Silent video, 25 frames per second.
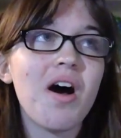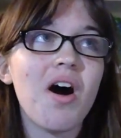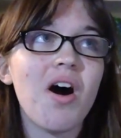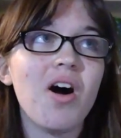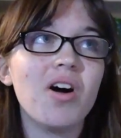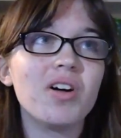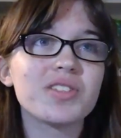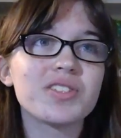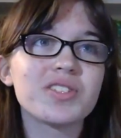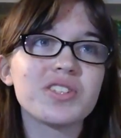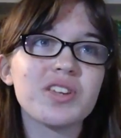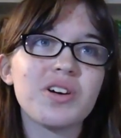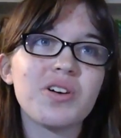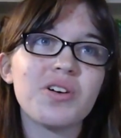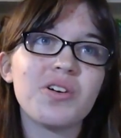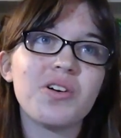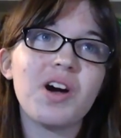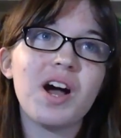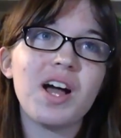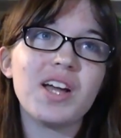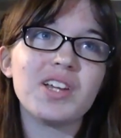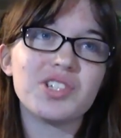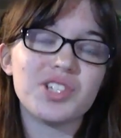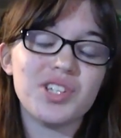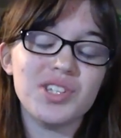
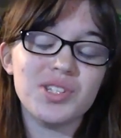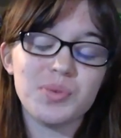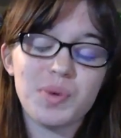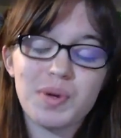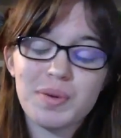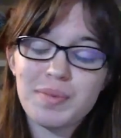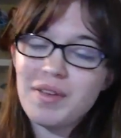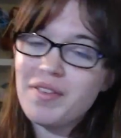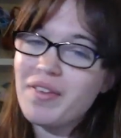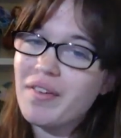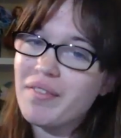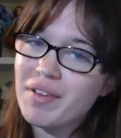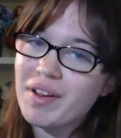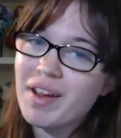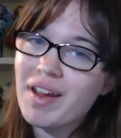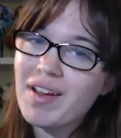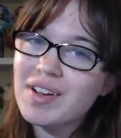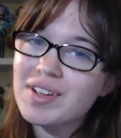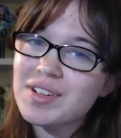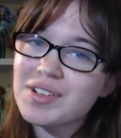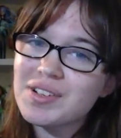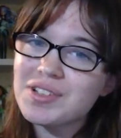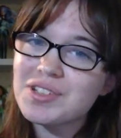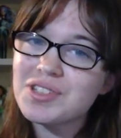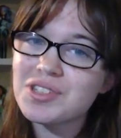Also, she's one of my favorite
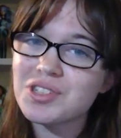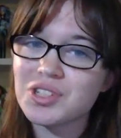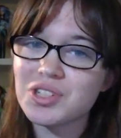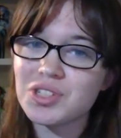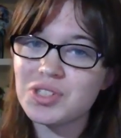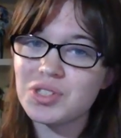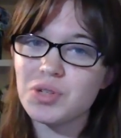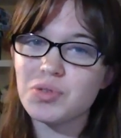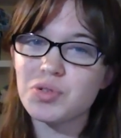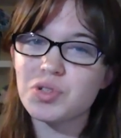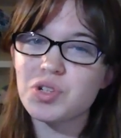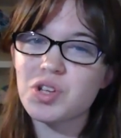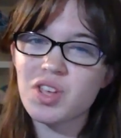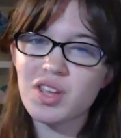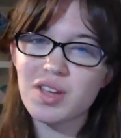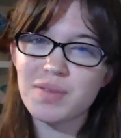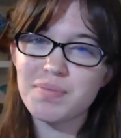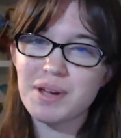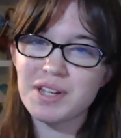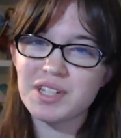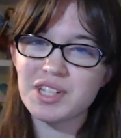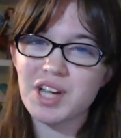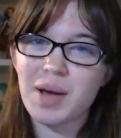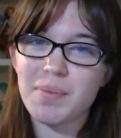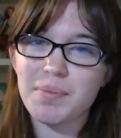characters. She's usually in
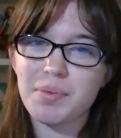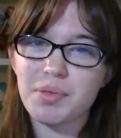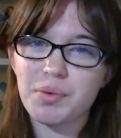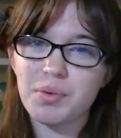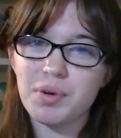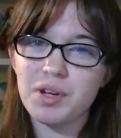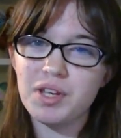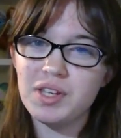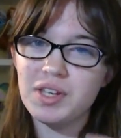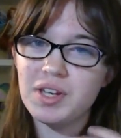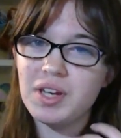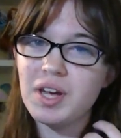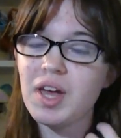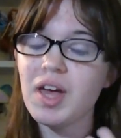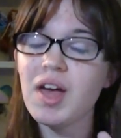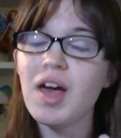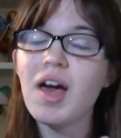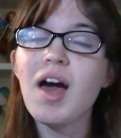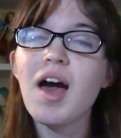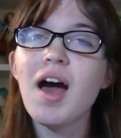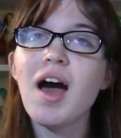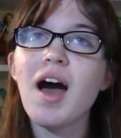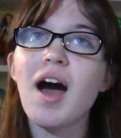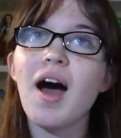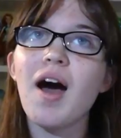my top three
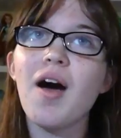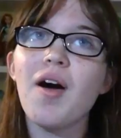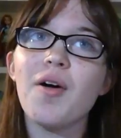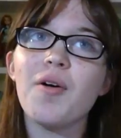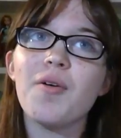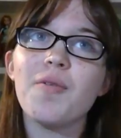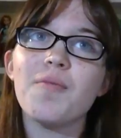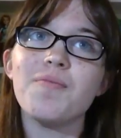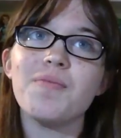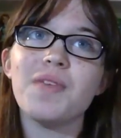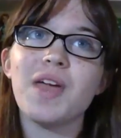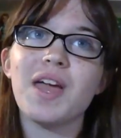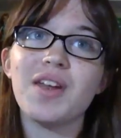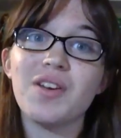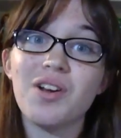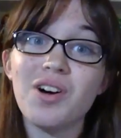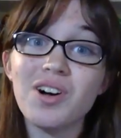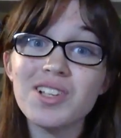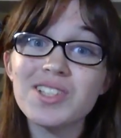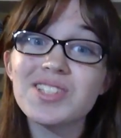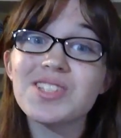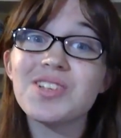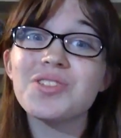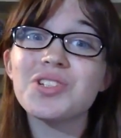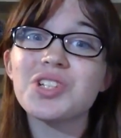um, and
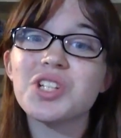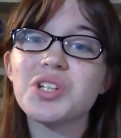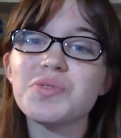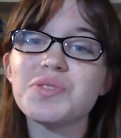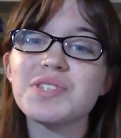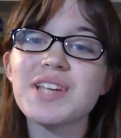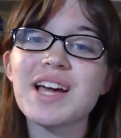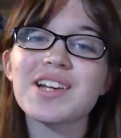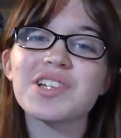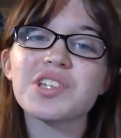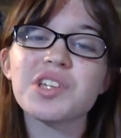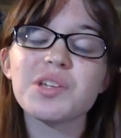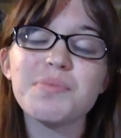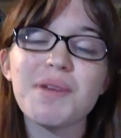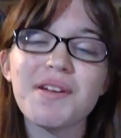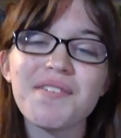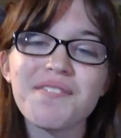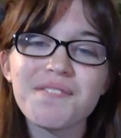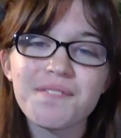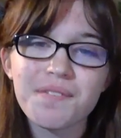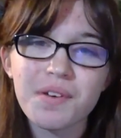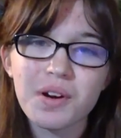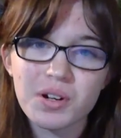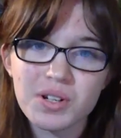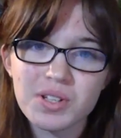also, she was actually my
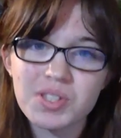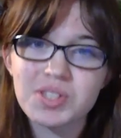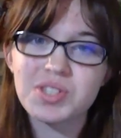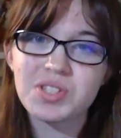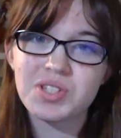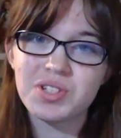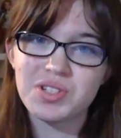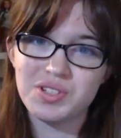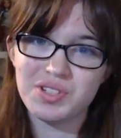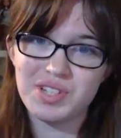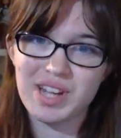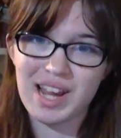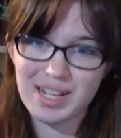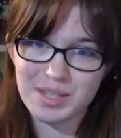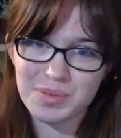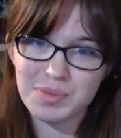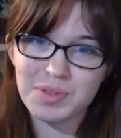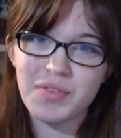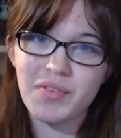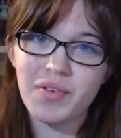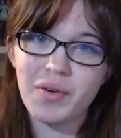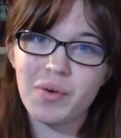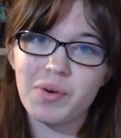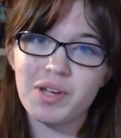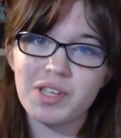first Jakks
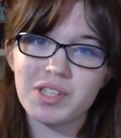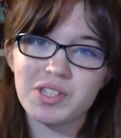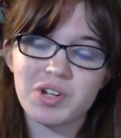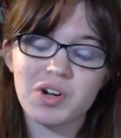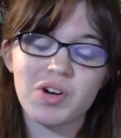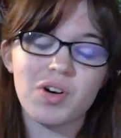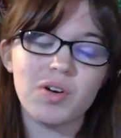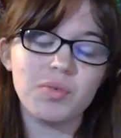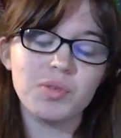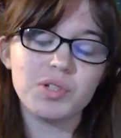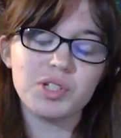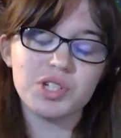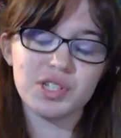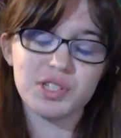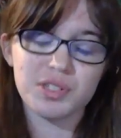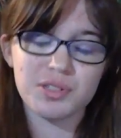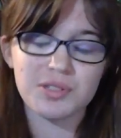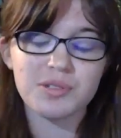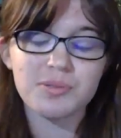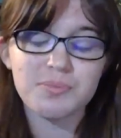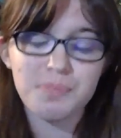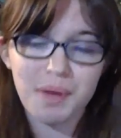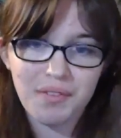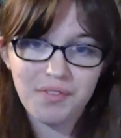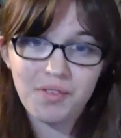Pacific Winx doll, which
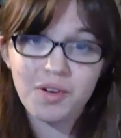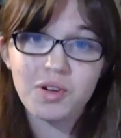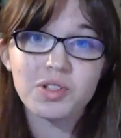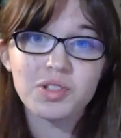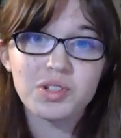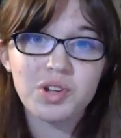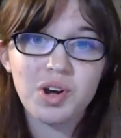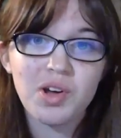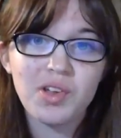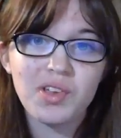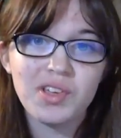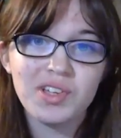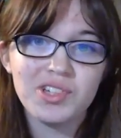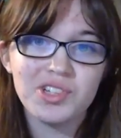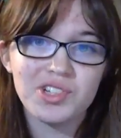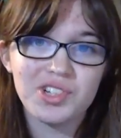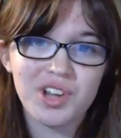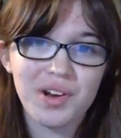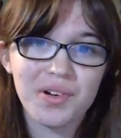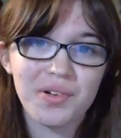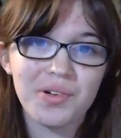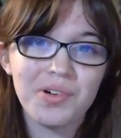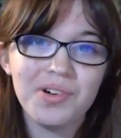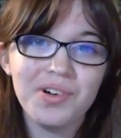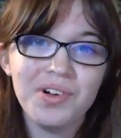is my first doll in
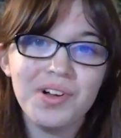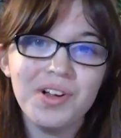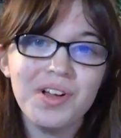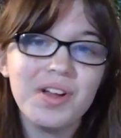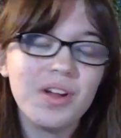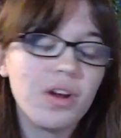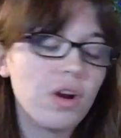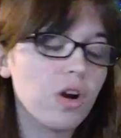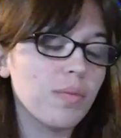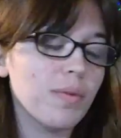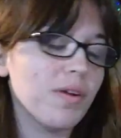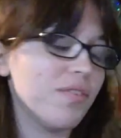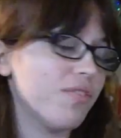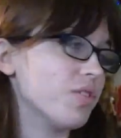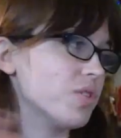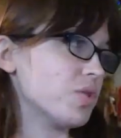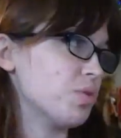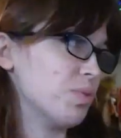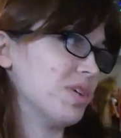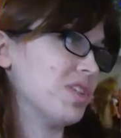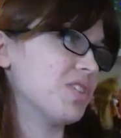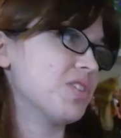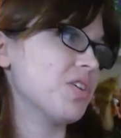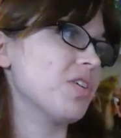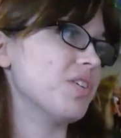general, or my first
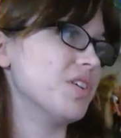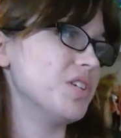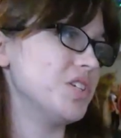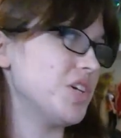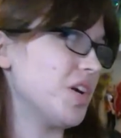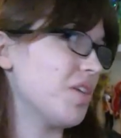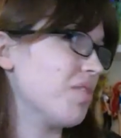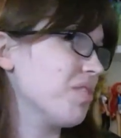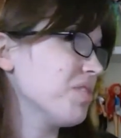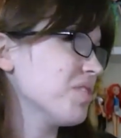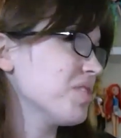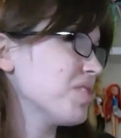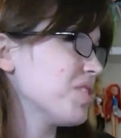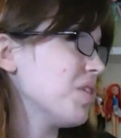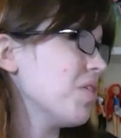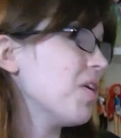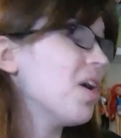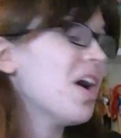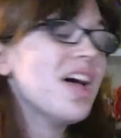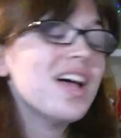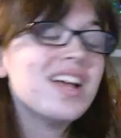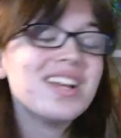Winx doll in general. So